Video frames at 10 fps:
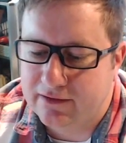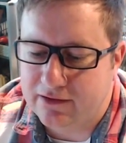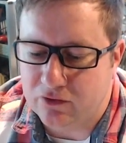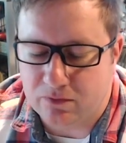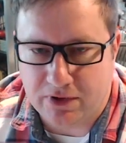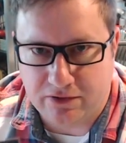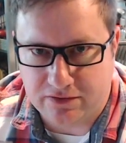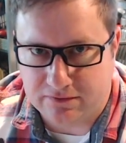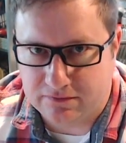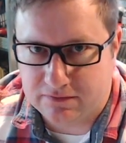your opponent
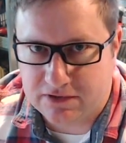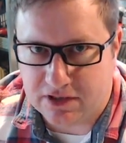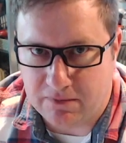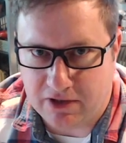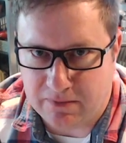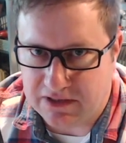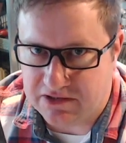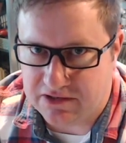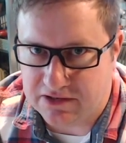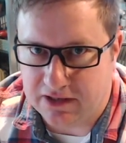somehow
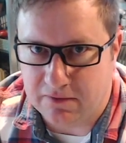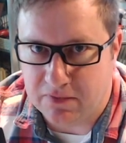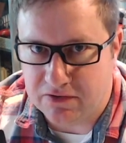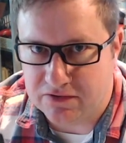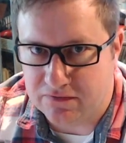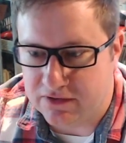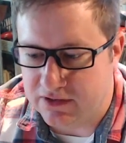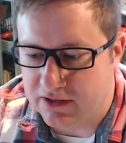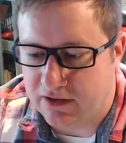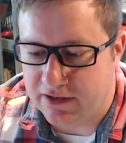manages to get most of the
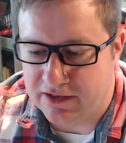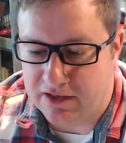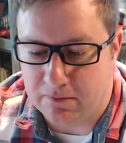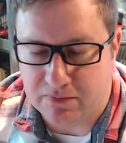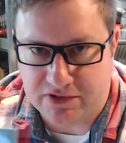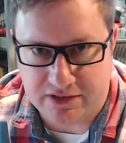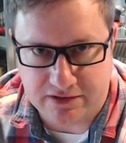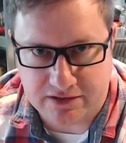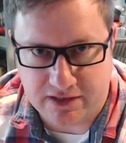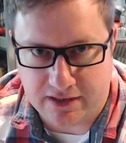higher numbers in the
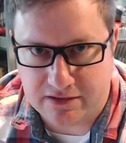set,